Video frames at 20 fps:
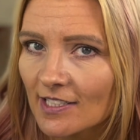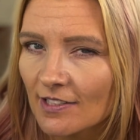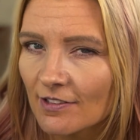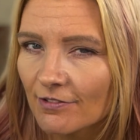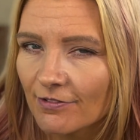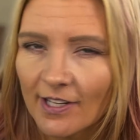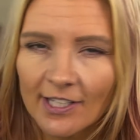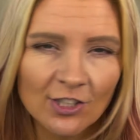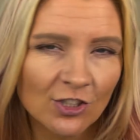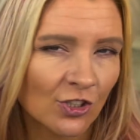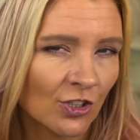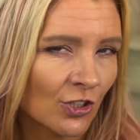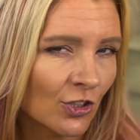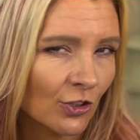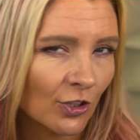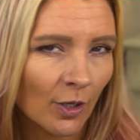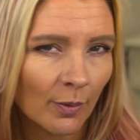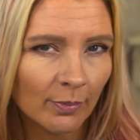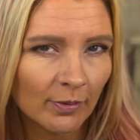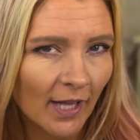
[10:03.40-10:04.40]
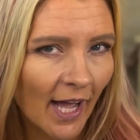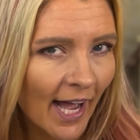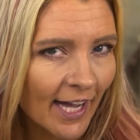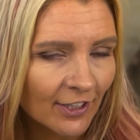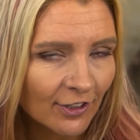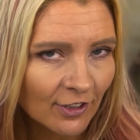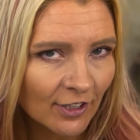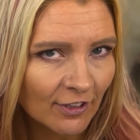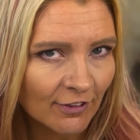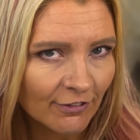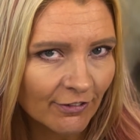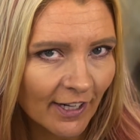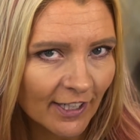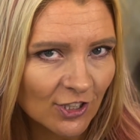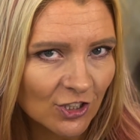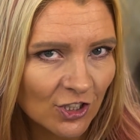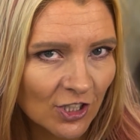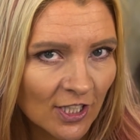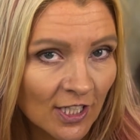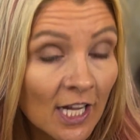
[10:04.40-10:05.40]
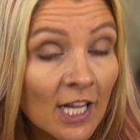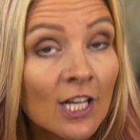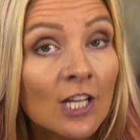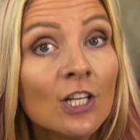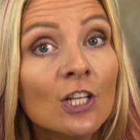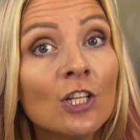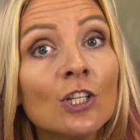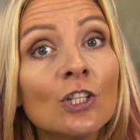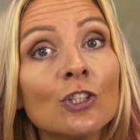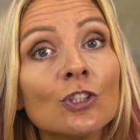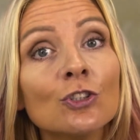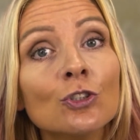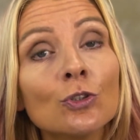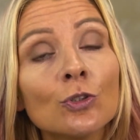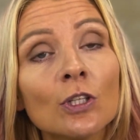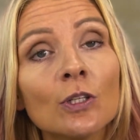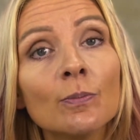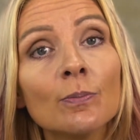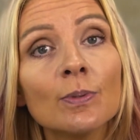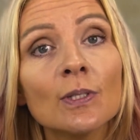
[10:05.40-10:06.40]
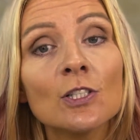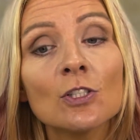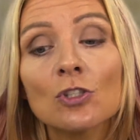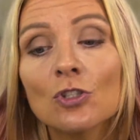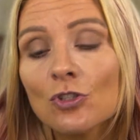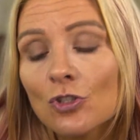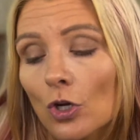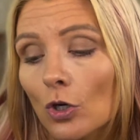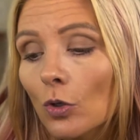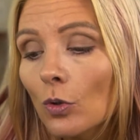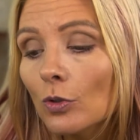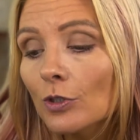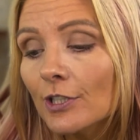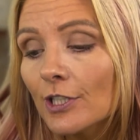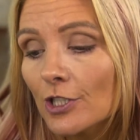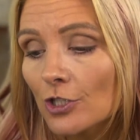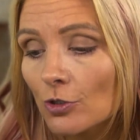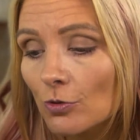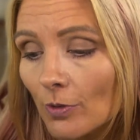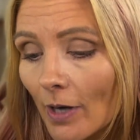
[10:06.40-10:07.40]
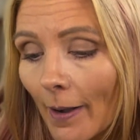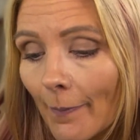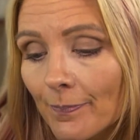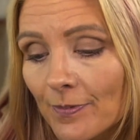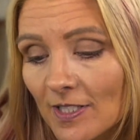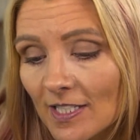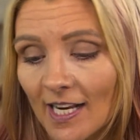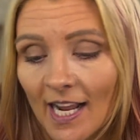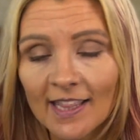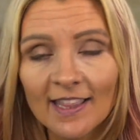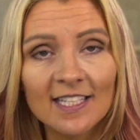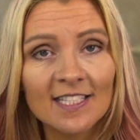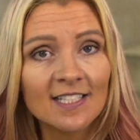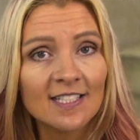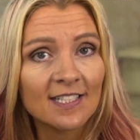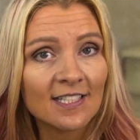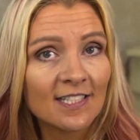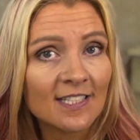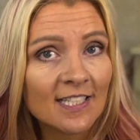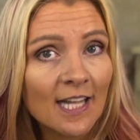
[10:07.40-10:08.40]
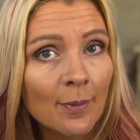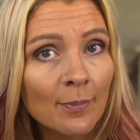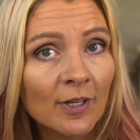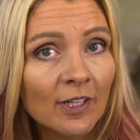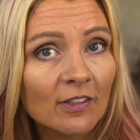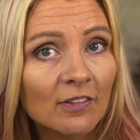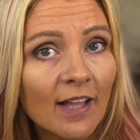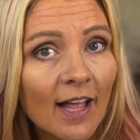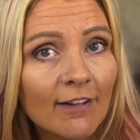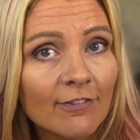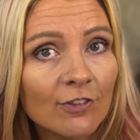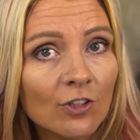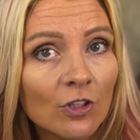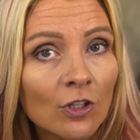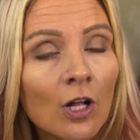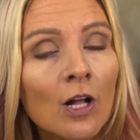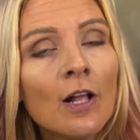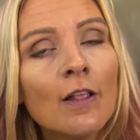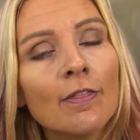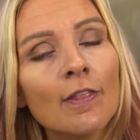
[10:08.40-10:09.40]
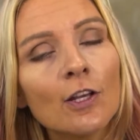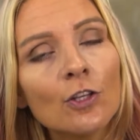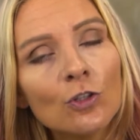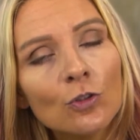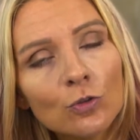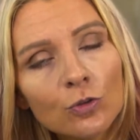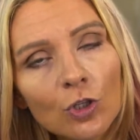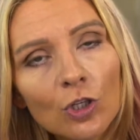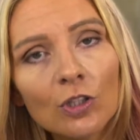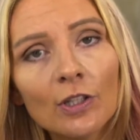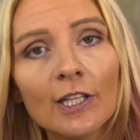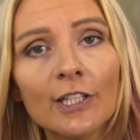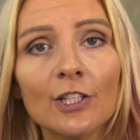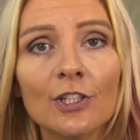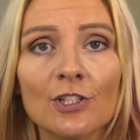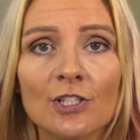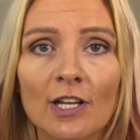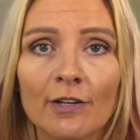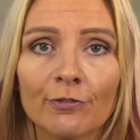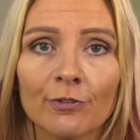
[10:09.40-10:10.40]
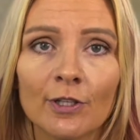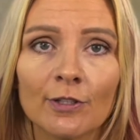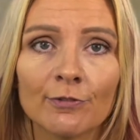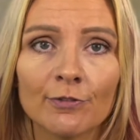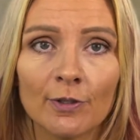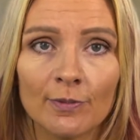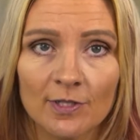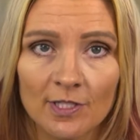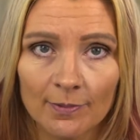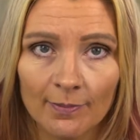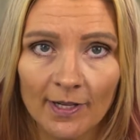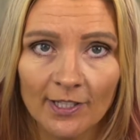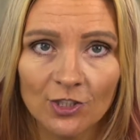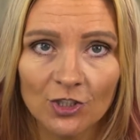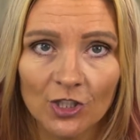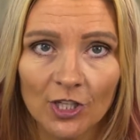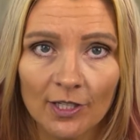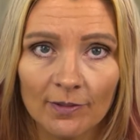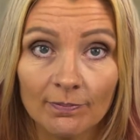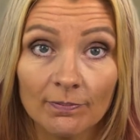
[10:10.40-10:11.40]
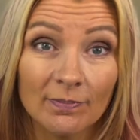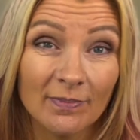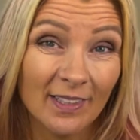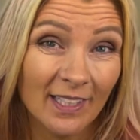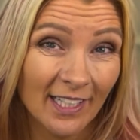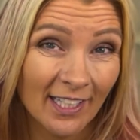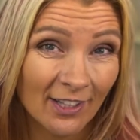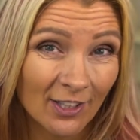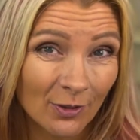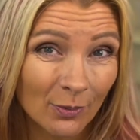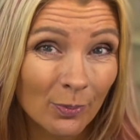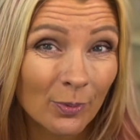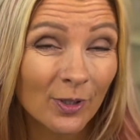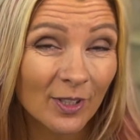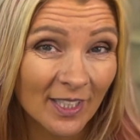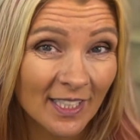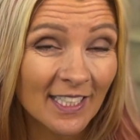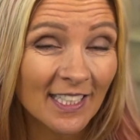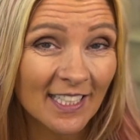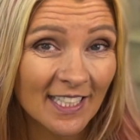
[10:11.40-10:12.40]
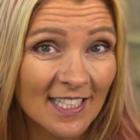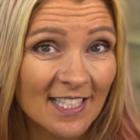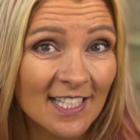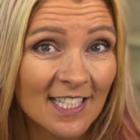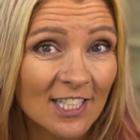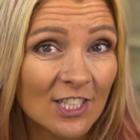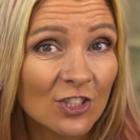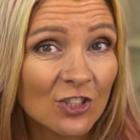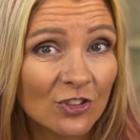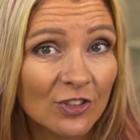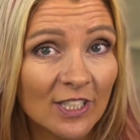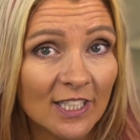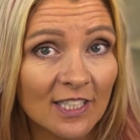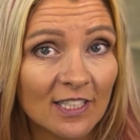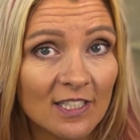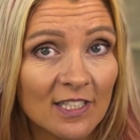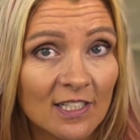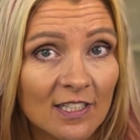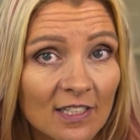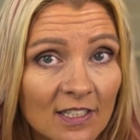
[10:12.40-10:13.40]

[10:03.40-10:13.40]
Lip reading: infection or a bladder infection, you can be so disrupted at the systemic level that you look like you're suffering from dementia, and they're pretty easy to treat.